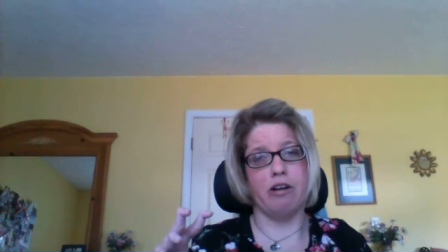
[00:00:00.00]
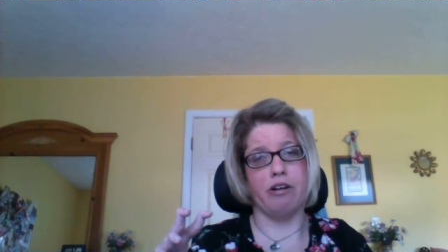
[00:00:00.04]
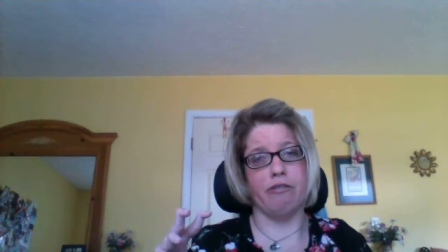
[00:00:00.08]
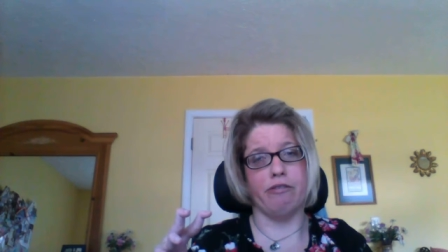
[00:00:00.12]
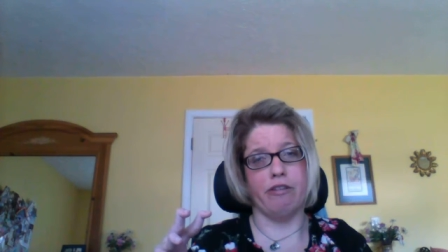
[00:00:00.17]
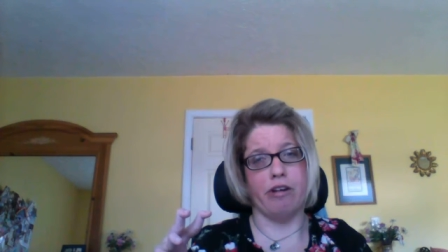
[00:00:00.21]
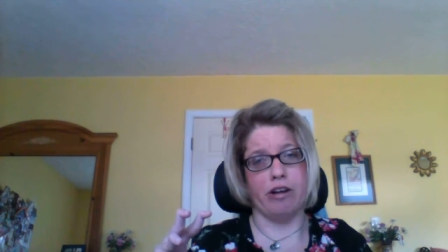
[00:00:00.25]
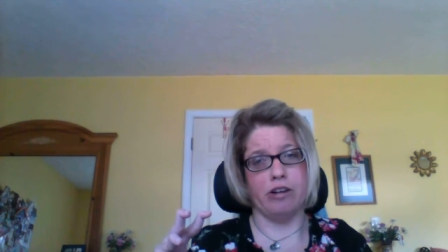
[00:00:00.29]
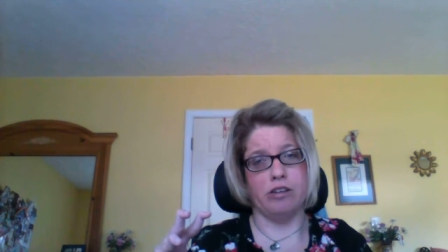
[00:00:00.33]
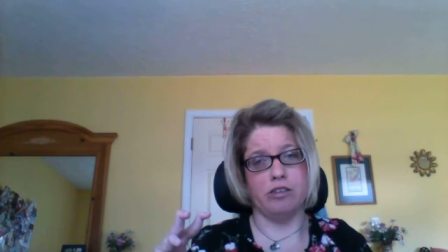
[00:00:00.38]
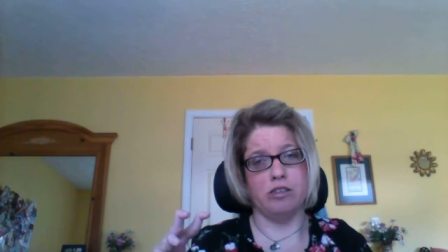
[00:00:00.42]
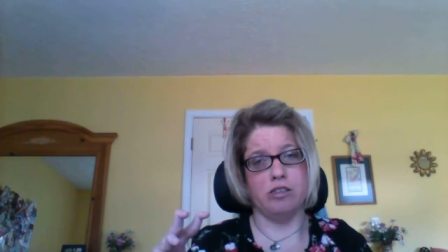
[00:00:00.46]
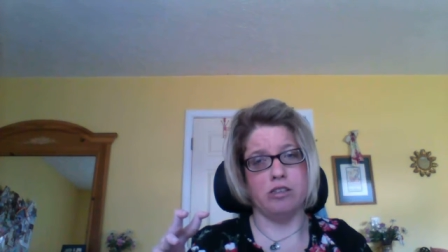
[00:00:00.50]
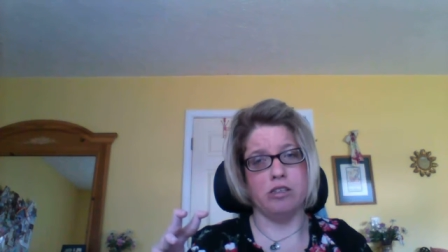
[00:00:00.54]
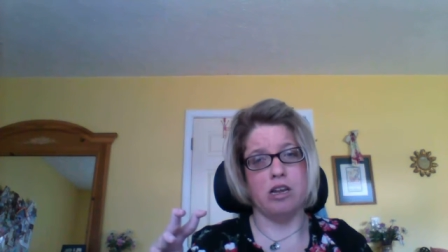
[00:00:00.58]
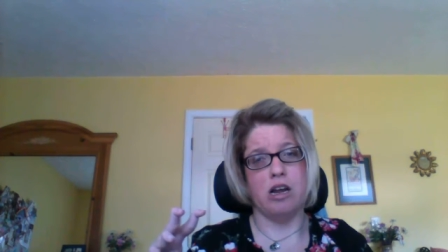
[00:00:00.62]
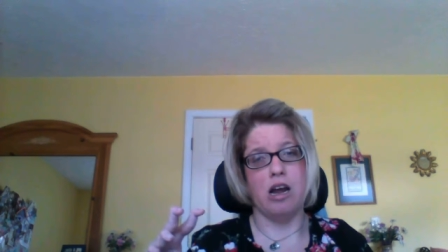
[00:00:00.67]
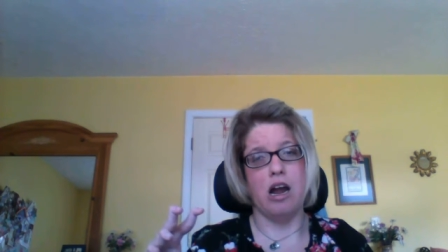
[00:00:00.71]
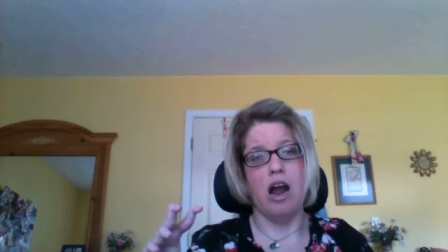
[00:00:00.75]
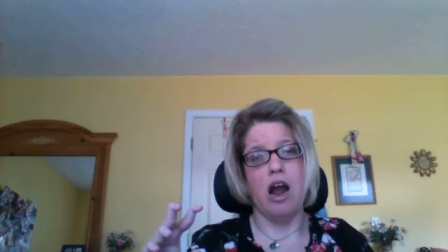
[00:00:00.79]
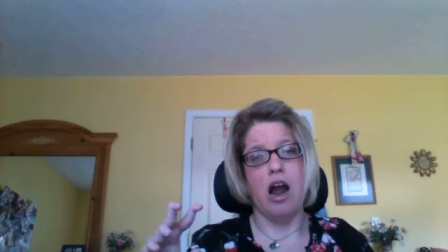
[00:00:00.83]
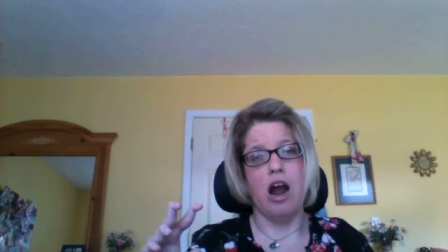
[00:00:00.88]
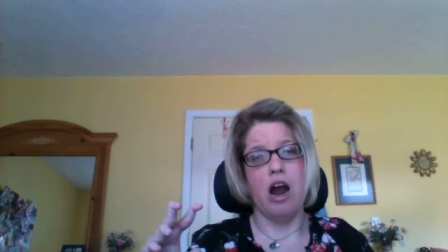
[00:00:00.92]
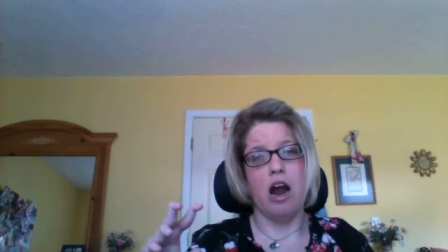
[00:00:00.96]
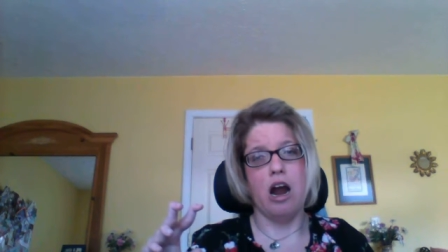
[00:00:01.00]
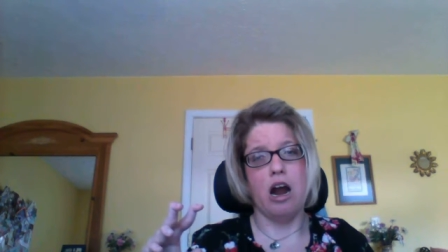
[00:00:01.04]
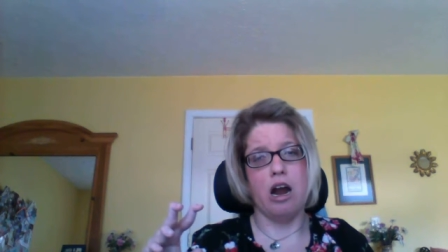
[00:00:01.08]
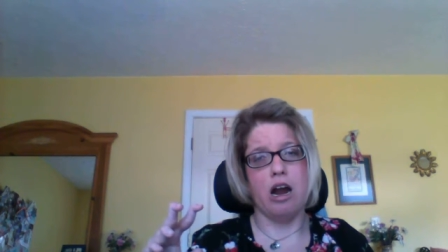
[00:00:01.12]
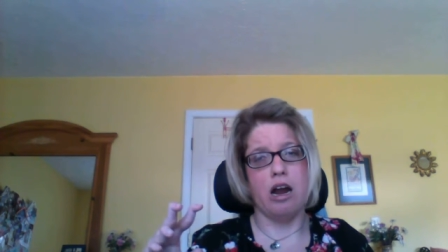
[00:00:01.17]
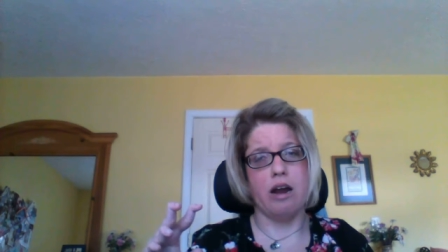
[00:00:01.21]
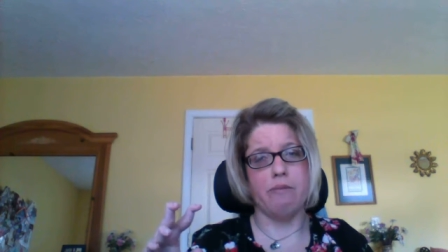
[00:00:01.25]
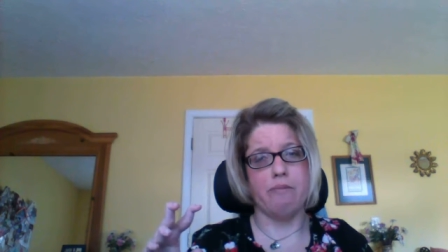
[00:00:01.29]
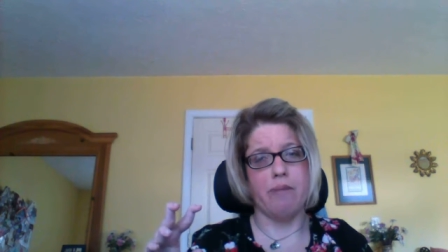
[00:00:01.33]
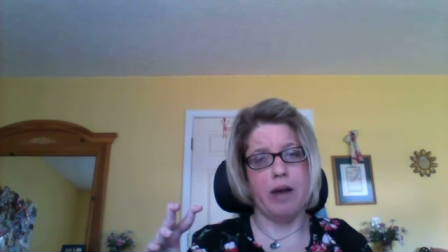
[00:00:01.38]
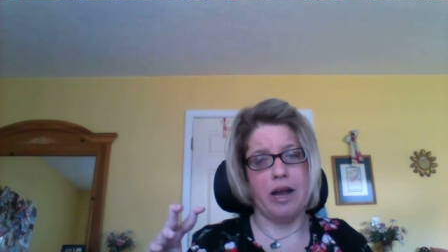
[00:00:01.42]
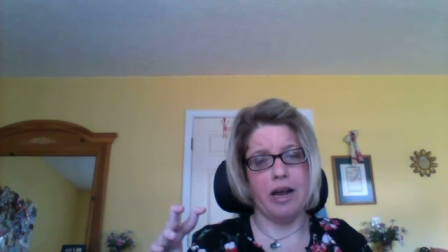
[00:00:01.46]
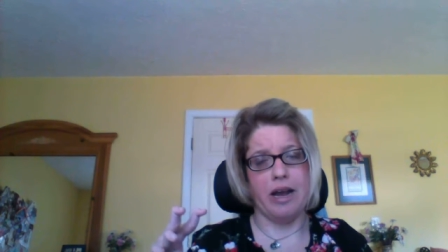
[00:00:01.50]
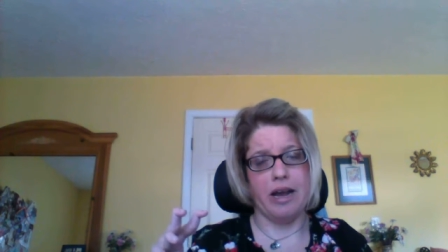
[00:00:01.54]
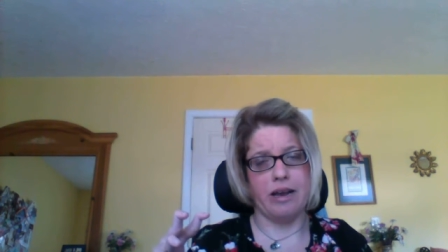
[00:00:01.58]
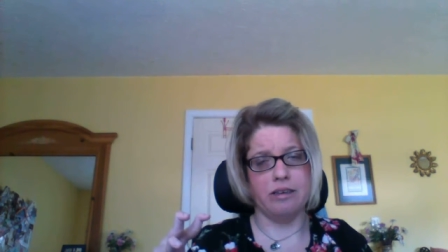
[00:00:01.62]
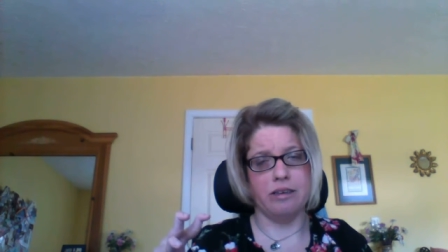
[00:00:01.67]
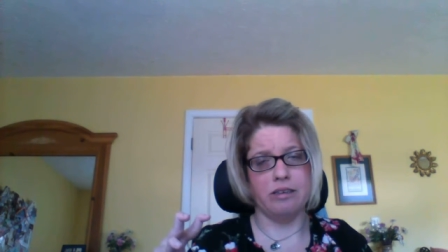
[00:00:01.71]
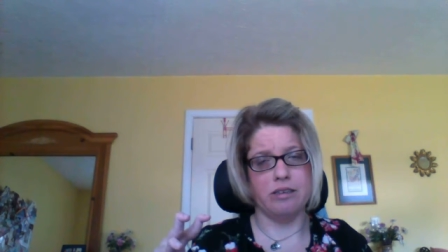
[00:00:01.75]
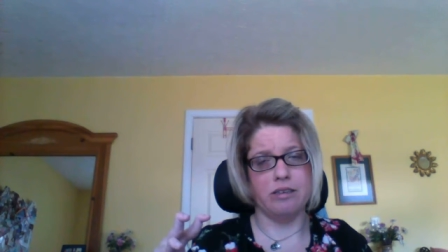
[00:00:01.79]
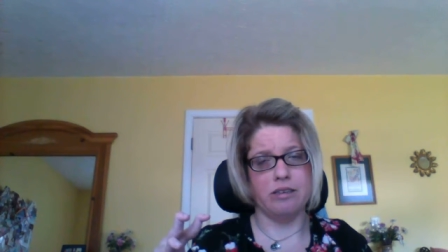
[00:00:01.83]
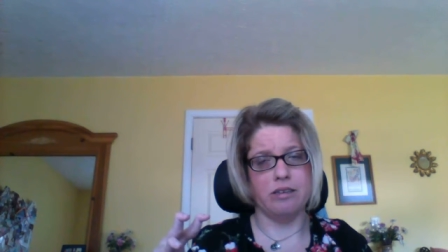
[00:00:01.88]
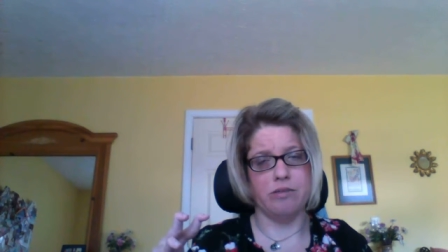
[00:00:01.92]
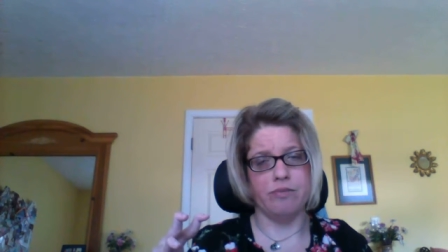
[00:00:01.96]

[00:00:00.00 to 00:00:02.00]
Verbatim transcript: your friends. Alright, bye guys.